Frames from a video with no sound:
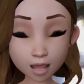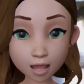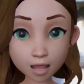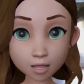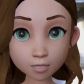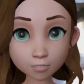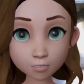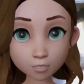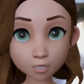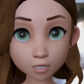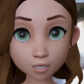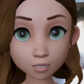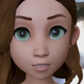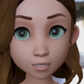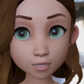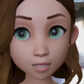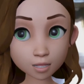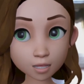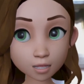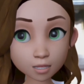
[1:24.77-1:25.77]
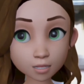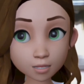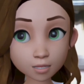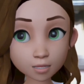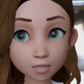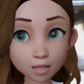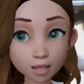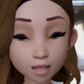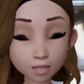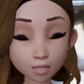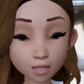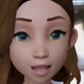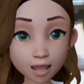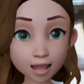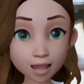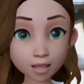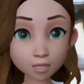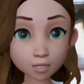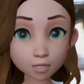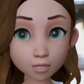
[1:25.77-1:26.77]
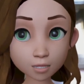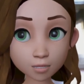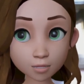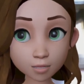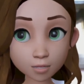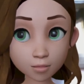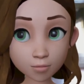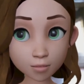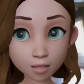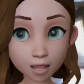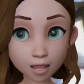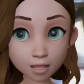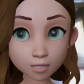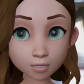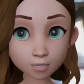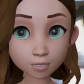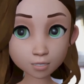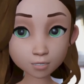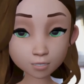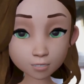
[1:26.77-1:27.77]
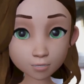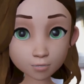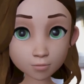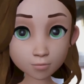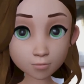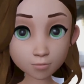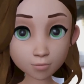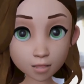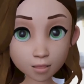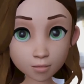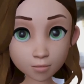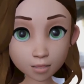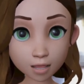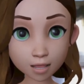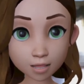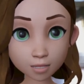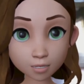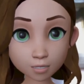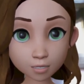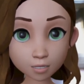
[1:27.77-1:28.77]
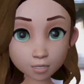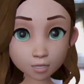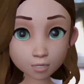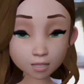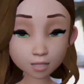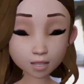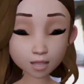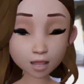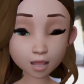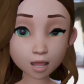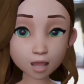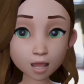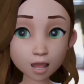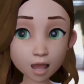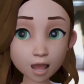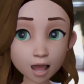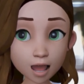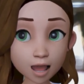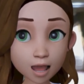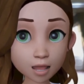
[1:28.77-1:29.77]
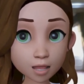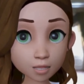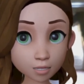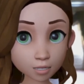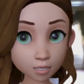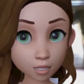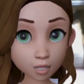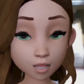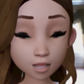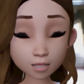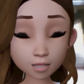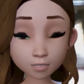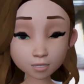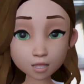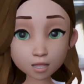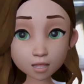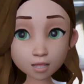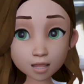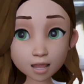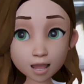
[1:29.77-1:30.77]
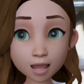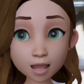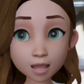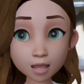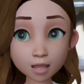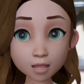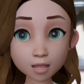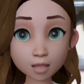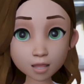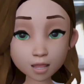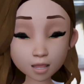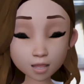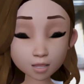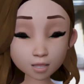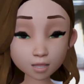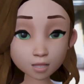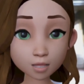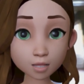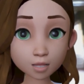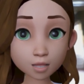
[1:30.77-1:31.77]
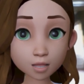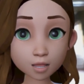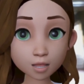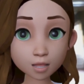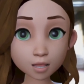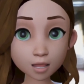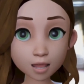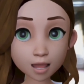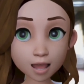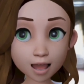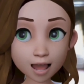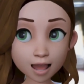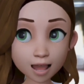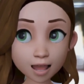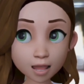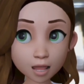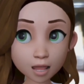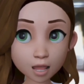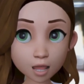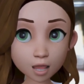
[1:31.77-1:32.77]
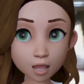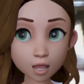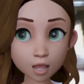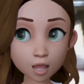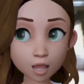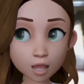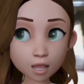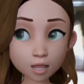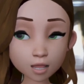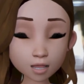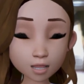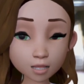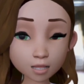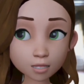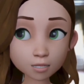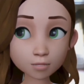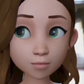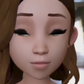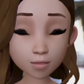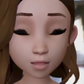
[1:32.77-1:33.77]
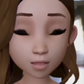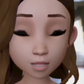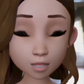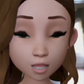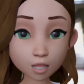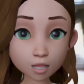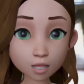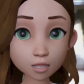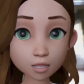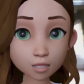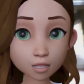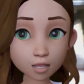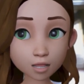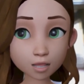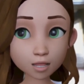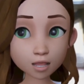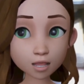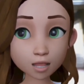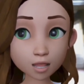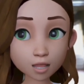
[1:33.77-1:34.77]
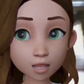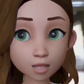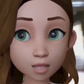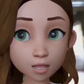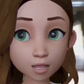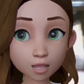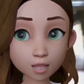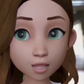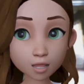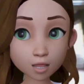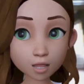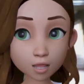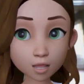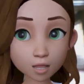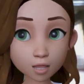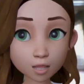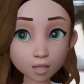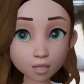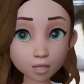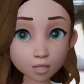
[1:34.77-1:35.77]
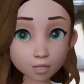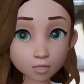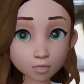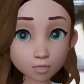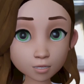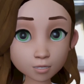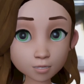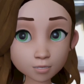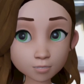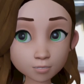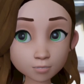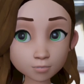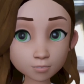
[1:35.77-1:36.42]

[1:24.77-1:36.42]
I felt that you know it had some good parts and bad parts to it it's certainly very dark. It certainly uh, puts onto the the whole